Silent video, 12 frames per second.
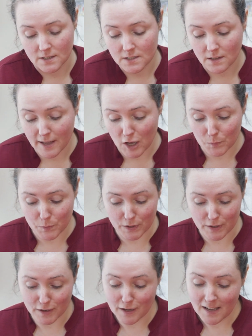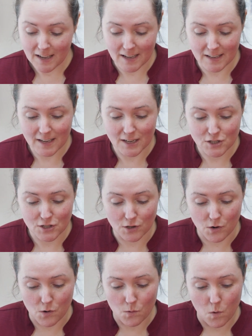This will help you in case you
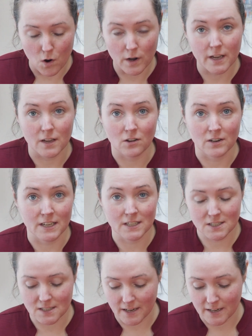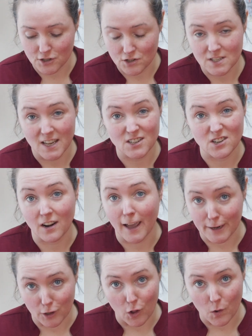go wonky on each side. Your center
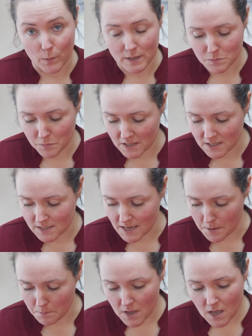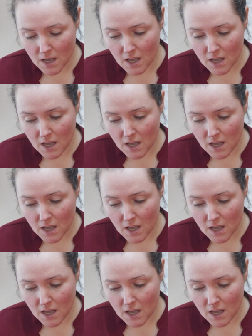line will always be the same.